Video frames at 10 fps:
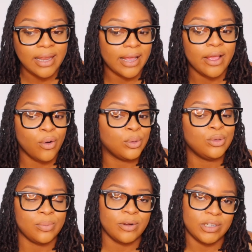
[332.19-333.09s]
Like I always
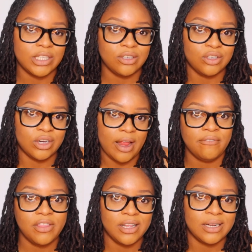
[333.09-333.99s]
do my research on
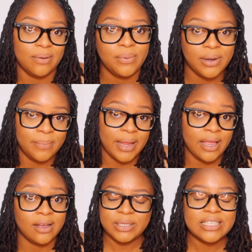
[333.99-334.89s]
everything that I put in my
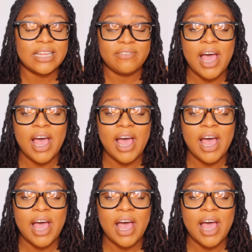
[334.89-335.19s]
hair because I've